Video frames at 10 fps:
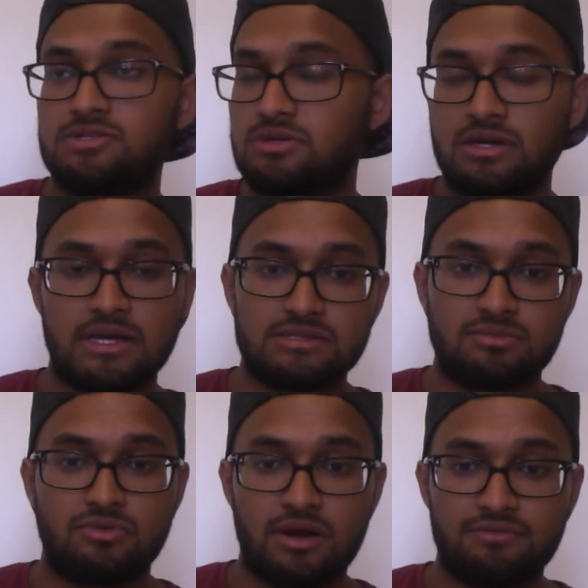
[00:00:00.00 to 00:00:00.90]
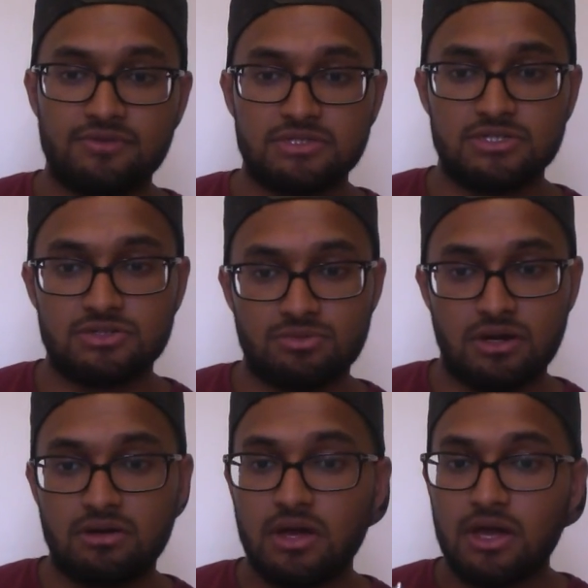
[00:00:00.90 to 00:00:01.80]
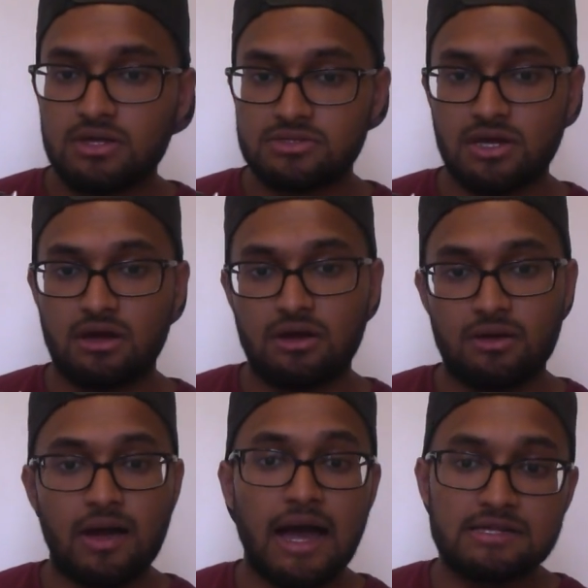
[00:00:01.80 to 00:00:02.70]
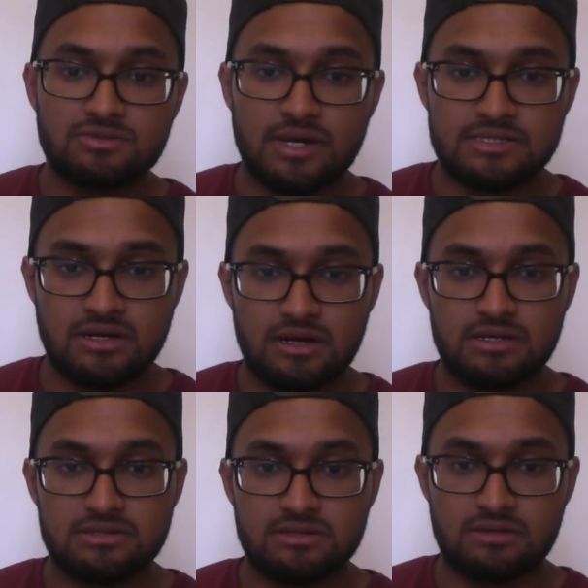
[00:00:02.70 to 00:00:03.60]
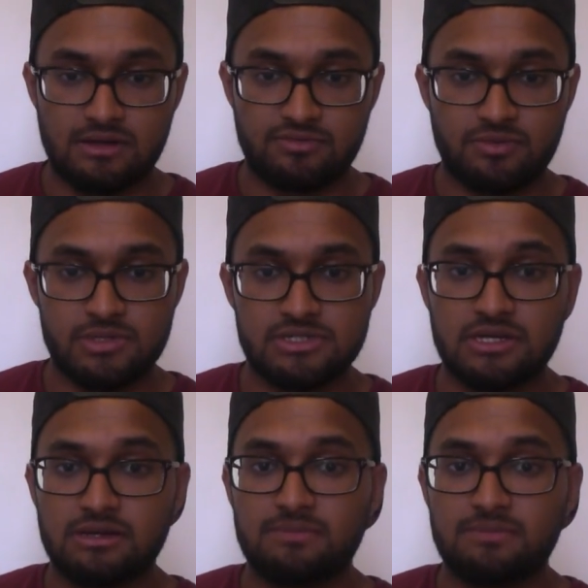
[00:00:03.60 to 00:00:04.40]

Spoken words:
you can get some great footage as well. So as always guys, thanks for watching.